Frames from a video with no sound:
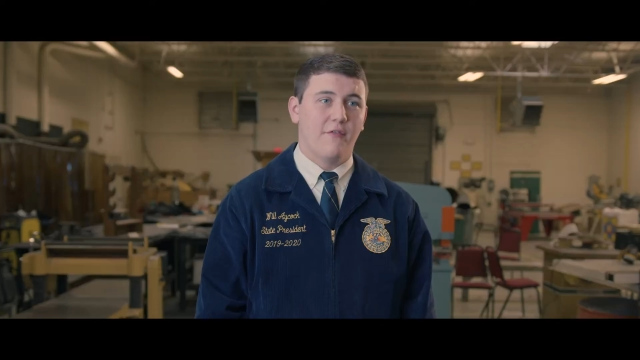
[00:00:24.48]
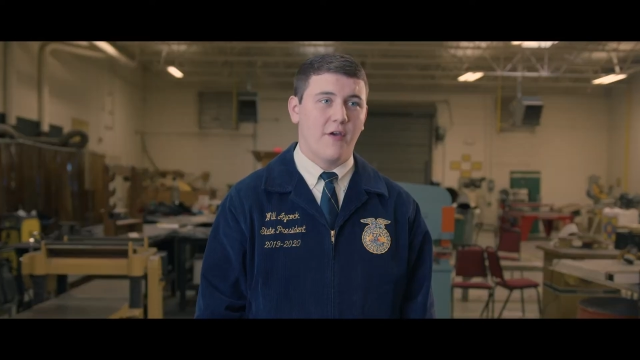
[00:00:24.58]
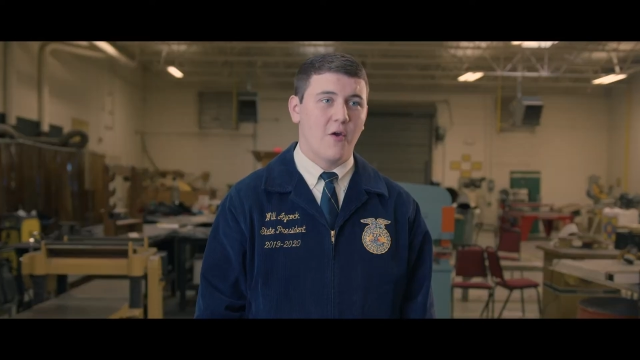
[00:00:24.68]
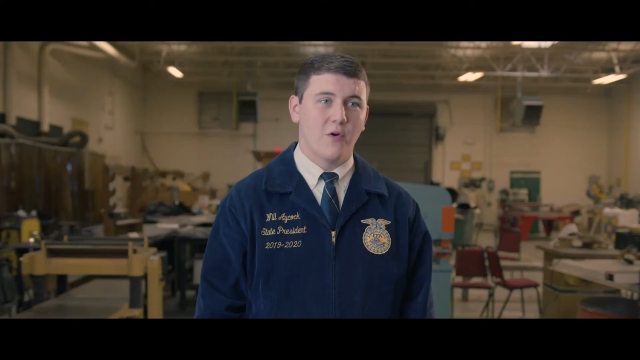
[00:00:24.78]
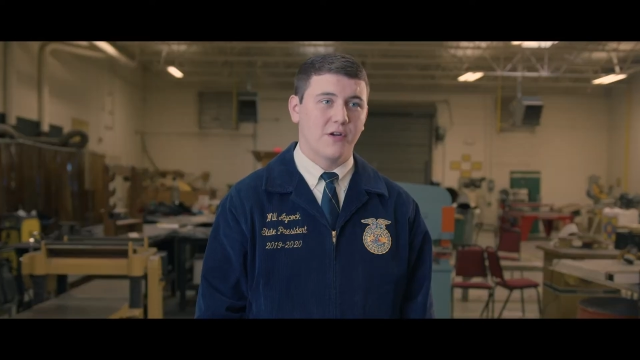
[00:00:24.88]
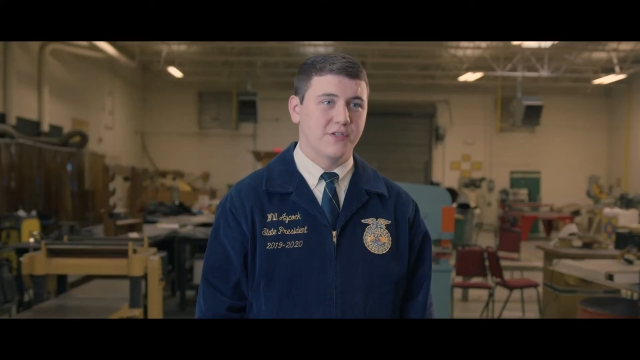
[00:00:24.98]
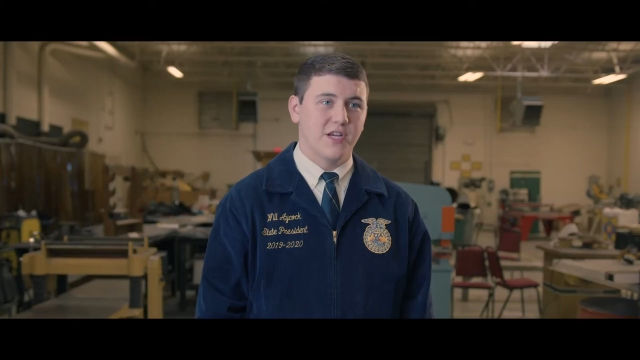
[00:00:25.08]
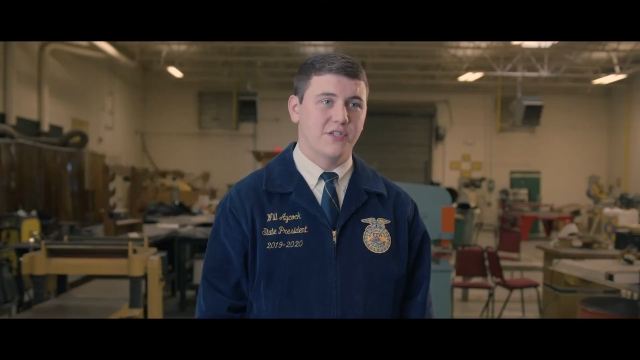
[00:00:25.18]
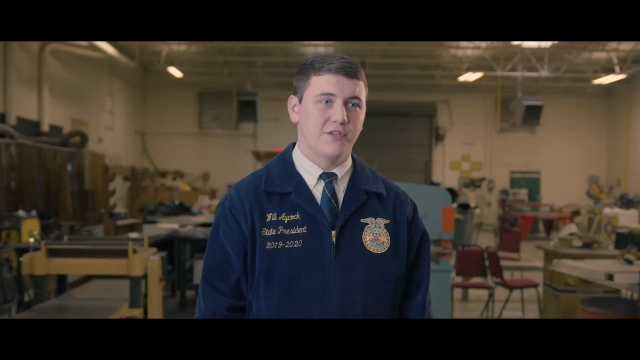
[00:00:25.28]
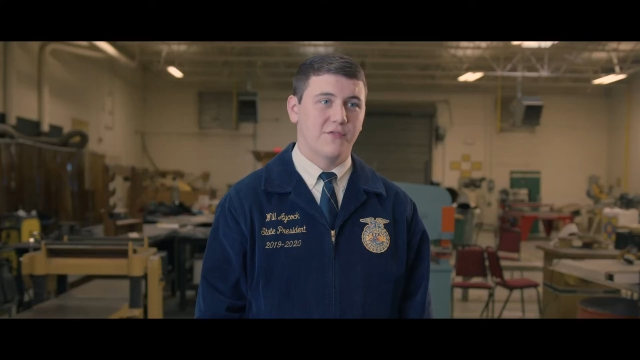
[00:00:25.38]
FFA
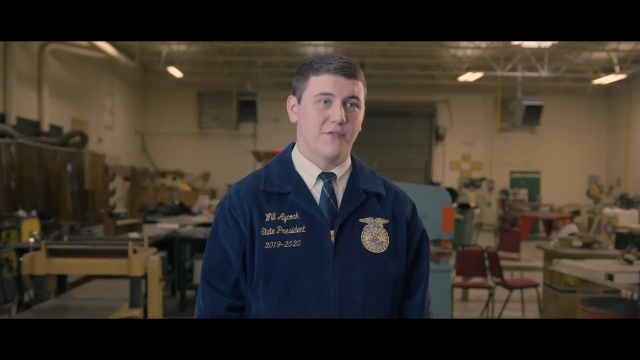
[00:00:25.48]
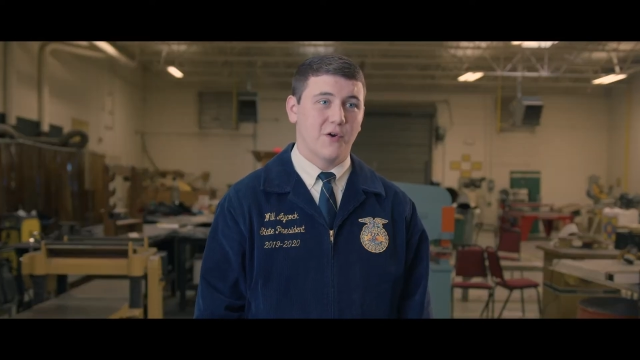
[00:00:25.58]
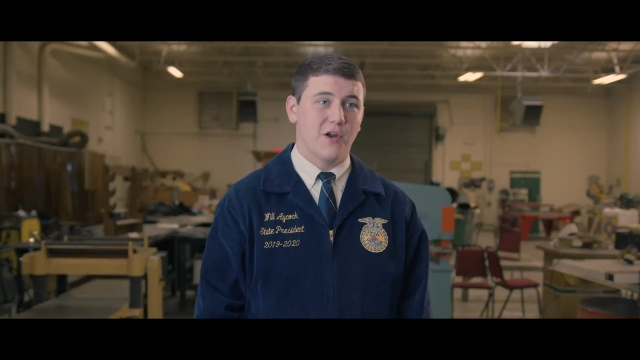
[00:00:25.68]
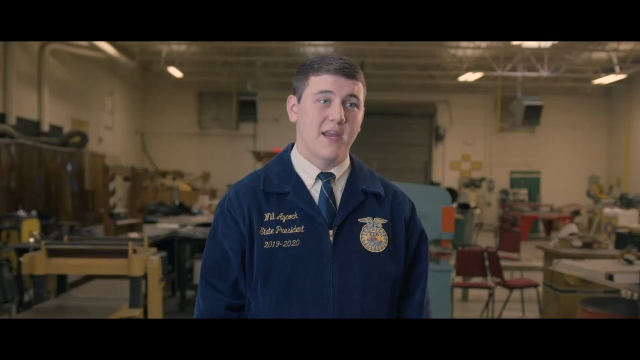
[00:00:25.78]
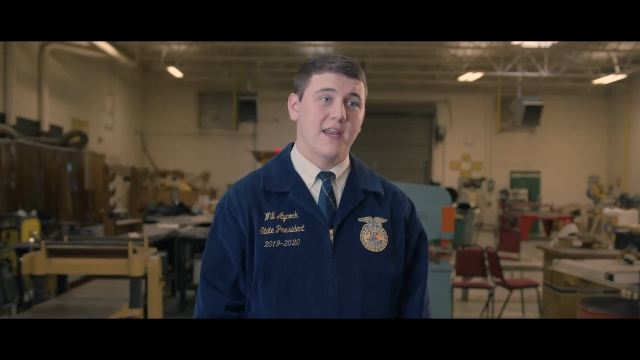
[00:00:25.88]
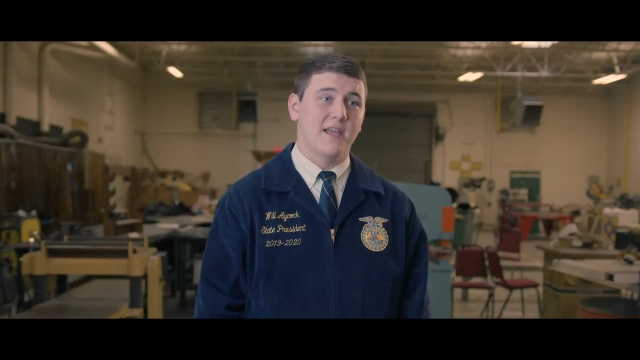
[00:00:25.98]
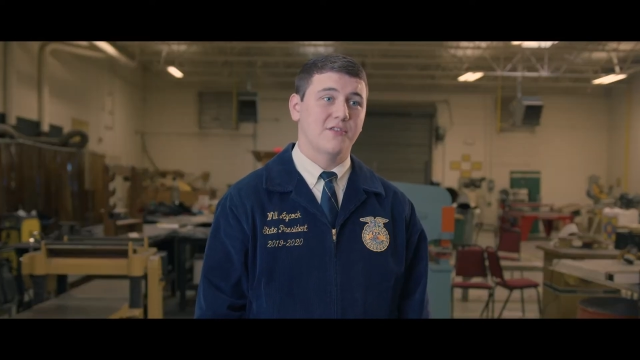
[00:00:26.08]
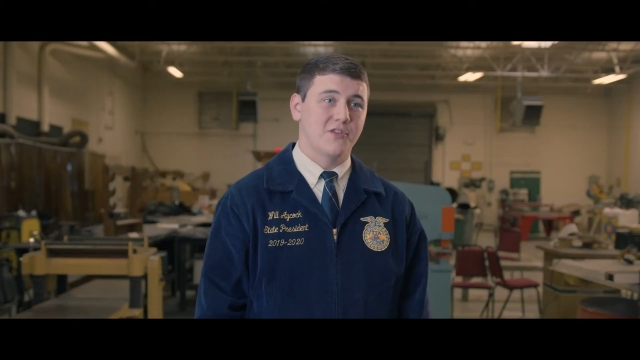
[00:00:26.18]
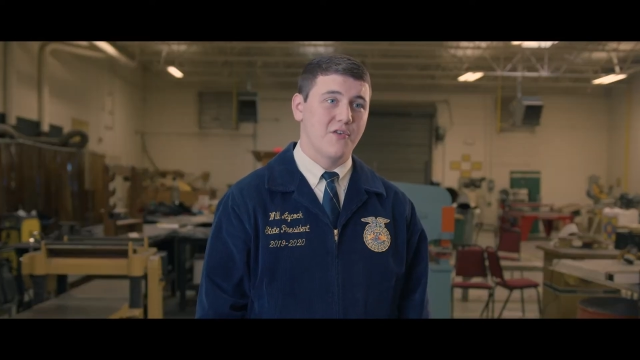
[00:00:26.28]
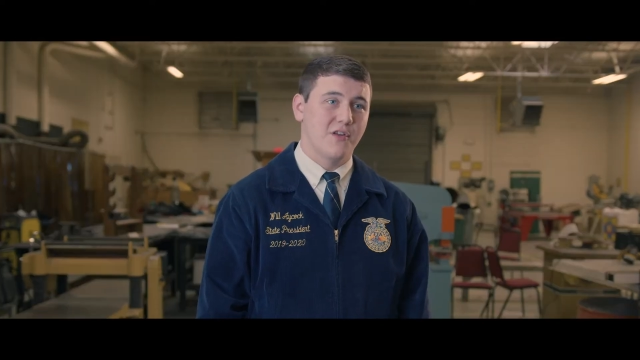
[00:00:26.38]
organization, for any
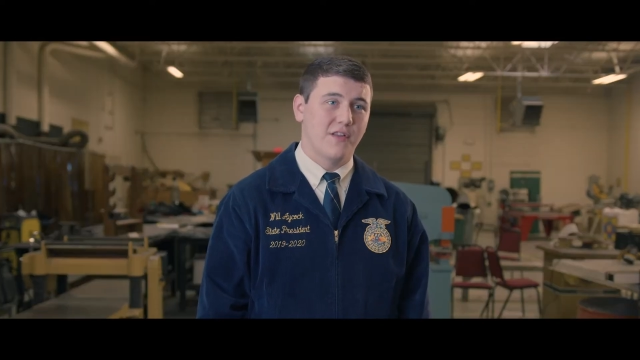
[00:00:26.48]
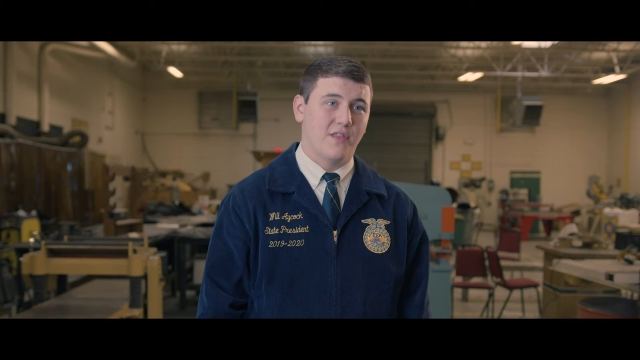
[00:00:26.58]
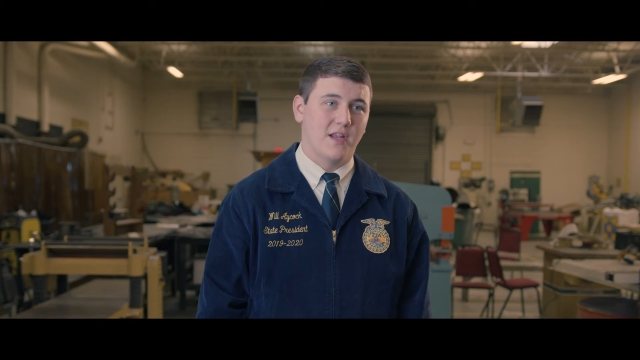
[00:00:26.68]
student